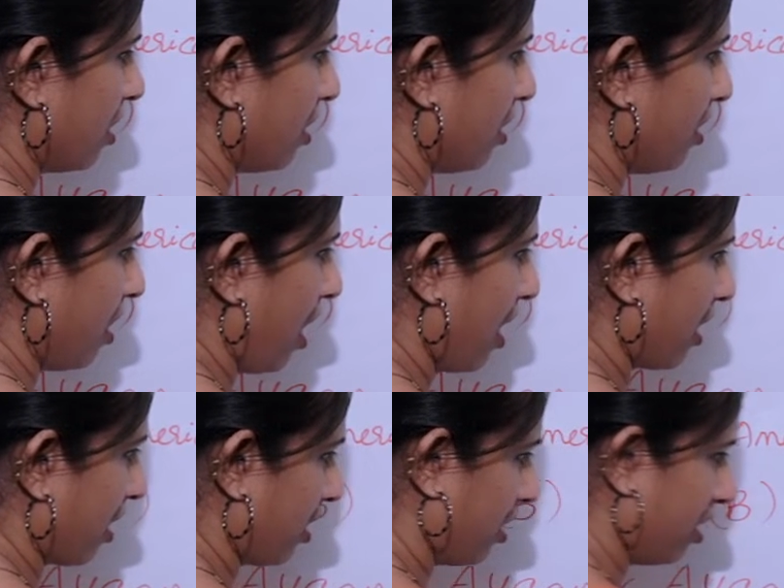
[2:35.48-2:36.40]

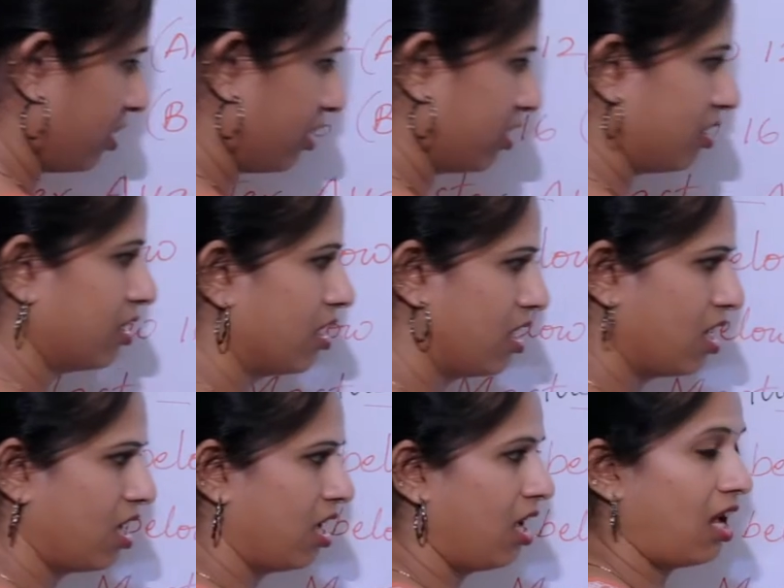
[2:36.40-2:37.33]
Naik.
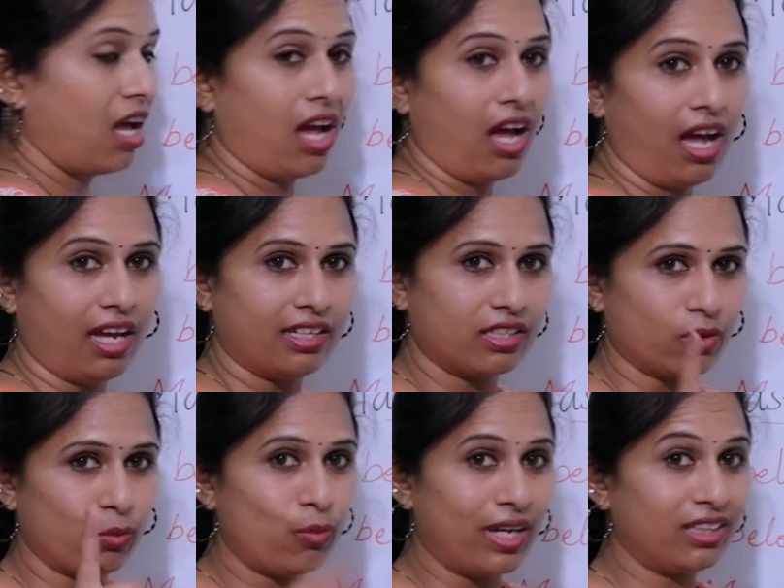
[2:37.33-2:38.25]
And
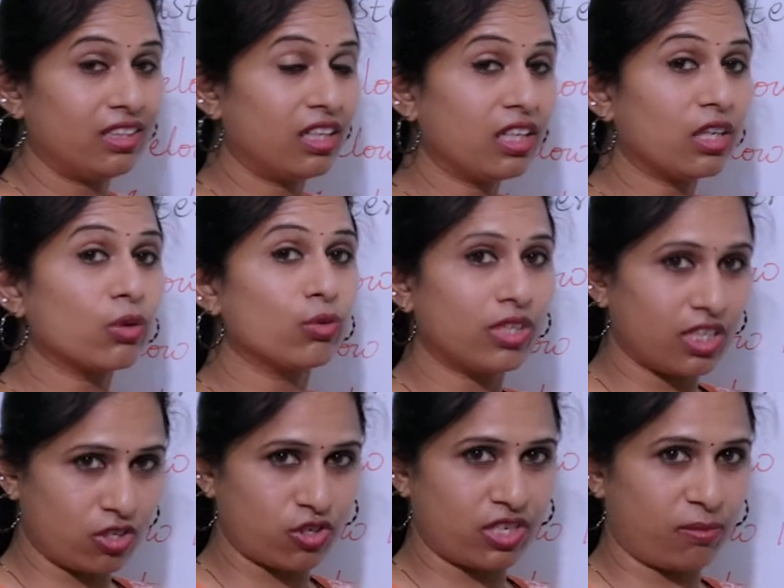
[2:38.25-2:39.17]
one thing you
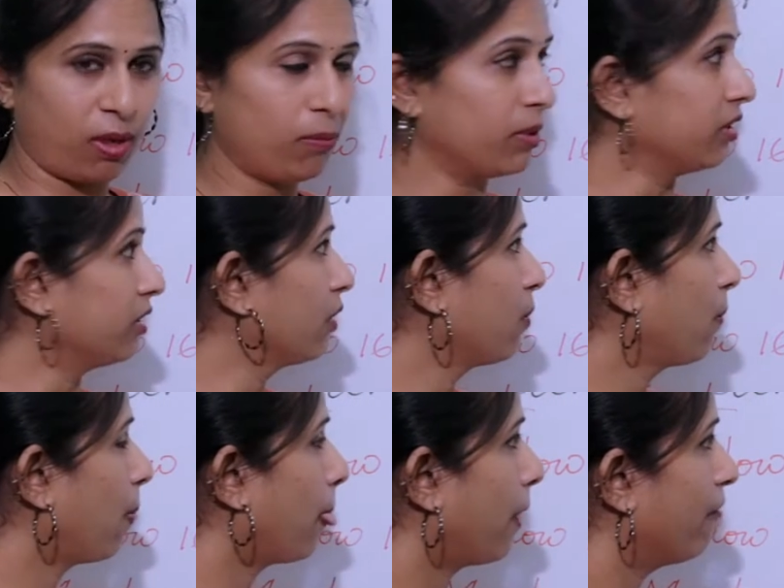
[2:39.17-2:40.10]
need to remember
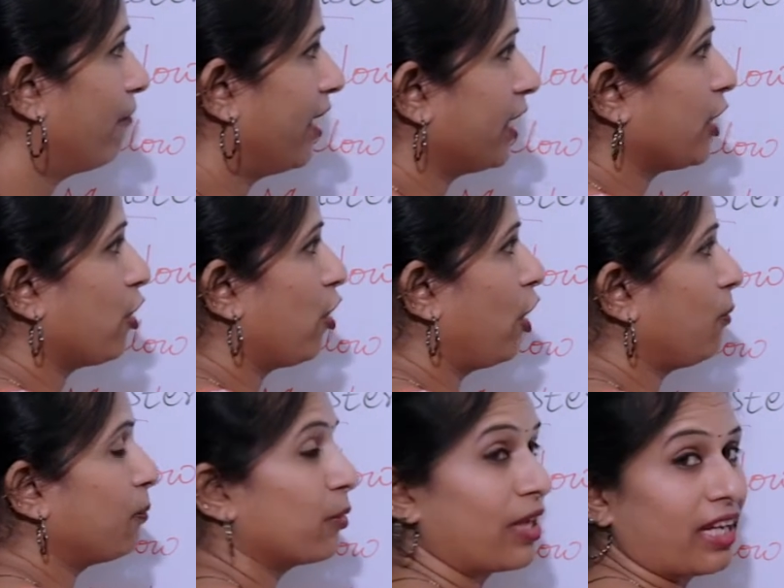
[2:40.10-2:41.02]
when you are
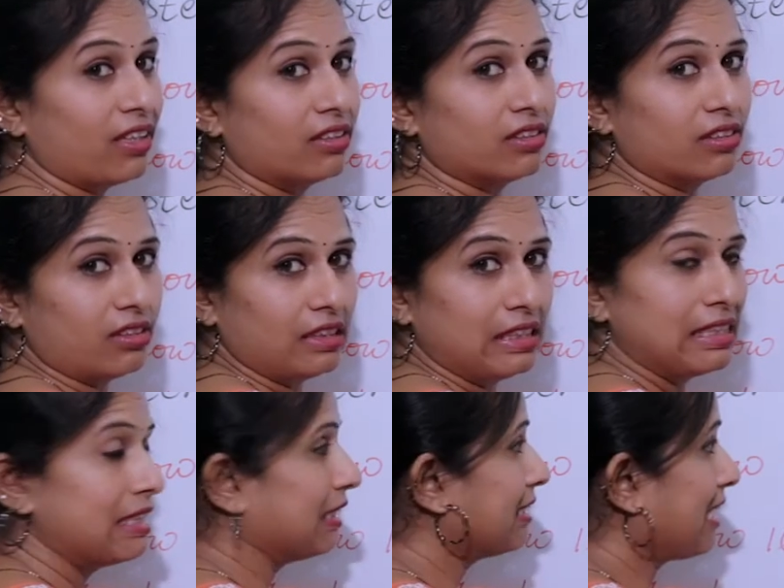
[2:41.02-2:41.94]
putting the
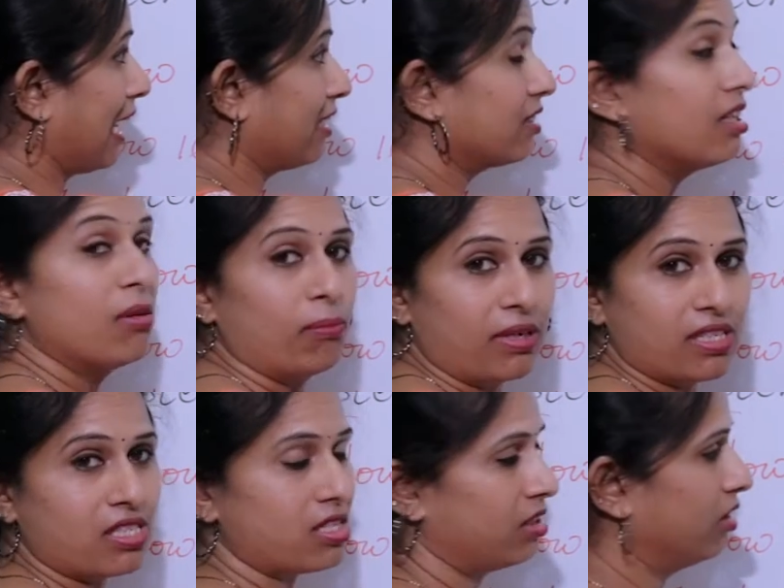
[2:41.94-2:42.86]
title
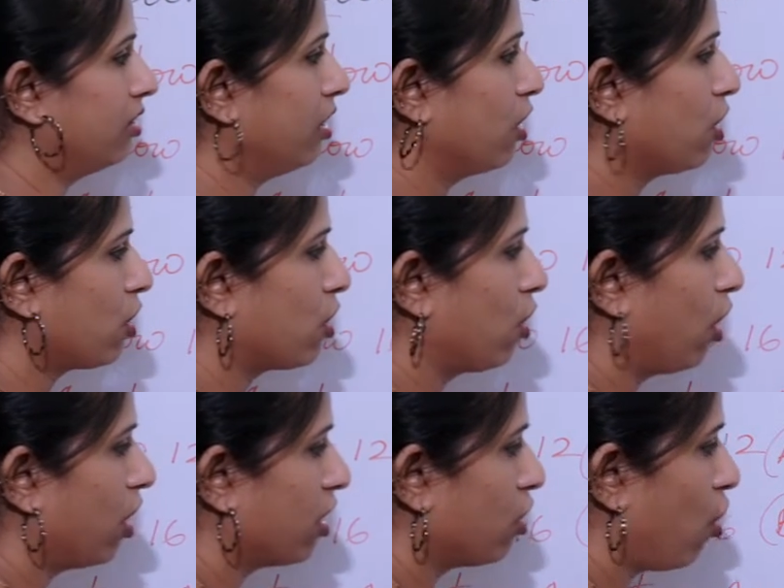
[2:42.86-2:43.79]
Mr., you
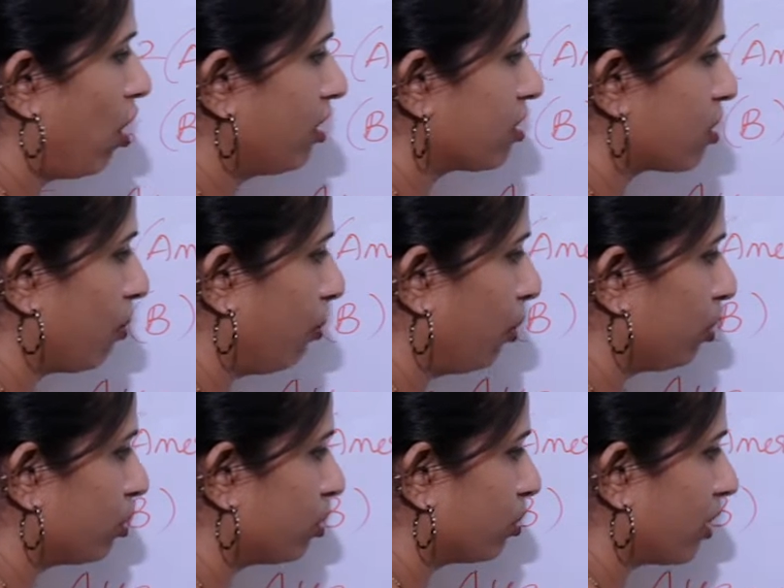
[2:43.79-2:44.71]
are not
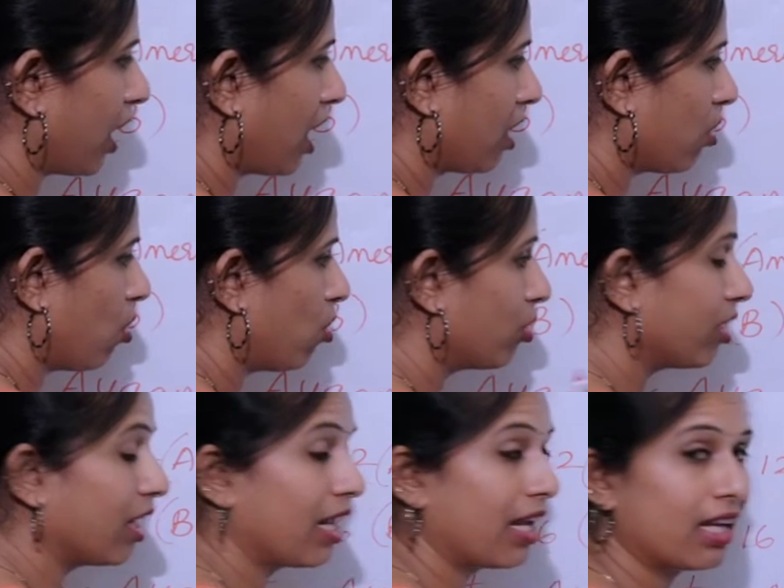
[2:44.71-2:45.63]
supposed to take
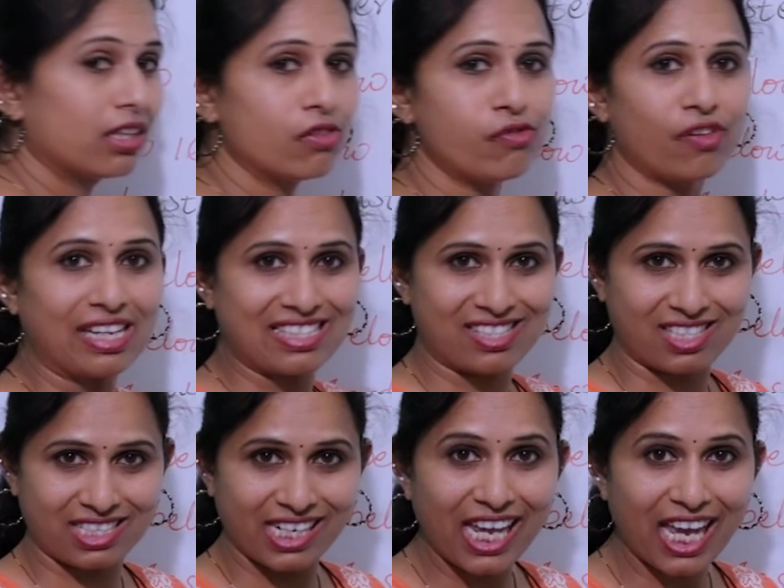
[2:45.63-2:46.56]
only the
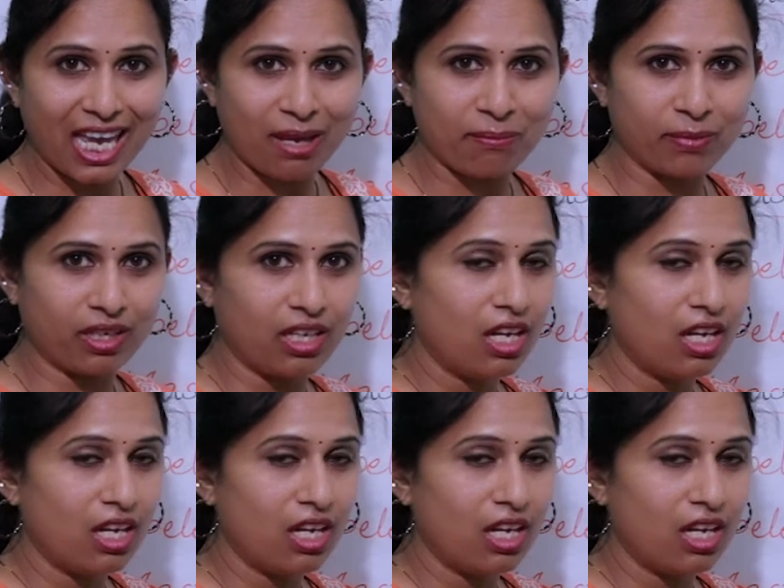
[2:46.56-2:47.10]
first name.